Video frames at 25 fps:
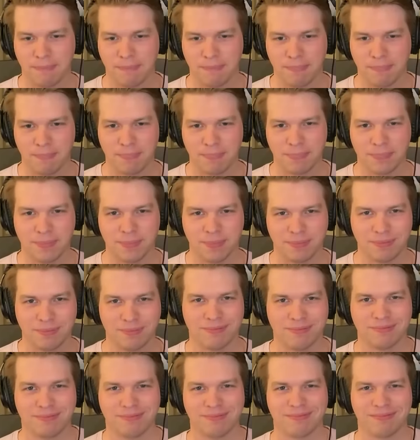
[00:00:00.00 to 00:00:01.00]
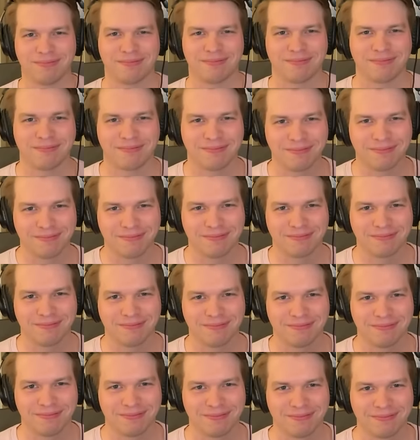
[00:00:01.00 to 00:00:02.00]

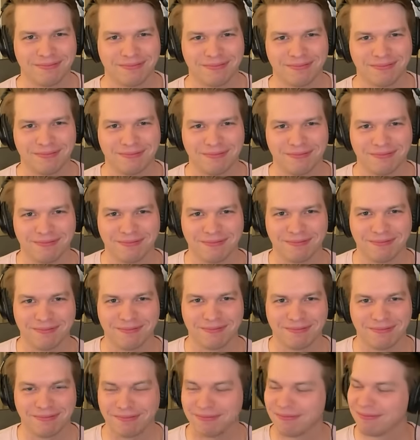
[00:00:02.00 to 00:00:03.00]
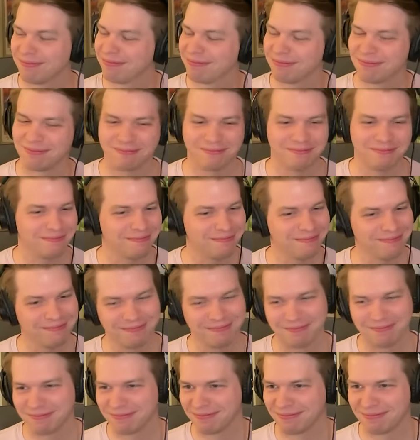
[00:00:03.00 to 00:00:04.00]

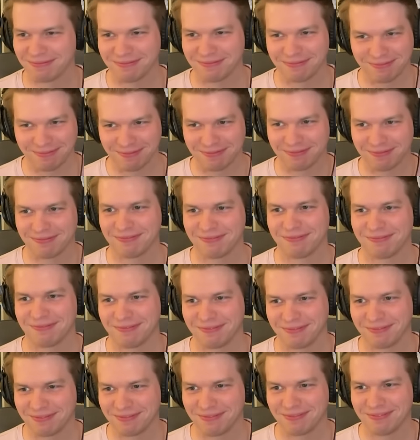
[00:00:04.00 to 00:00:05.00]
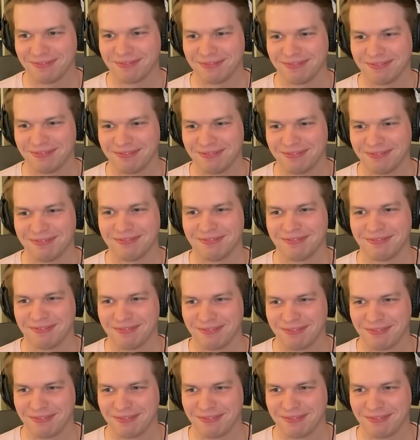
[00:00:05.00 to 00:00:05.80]
(silent)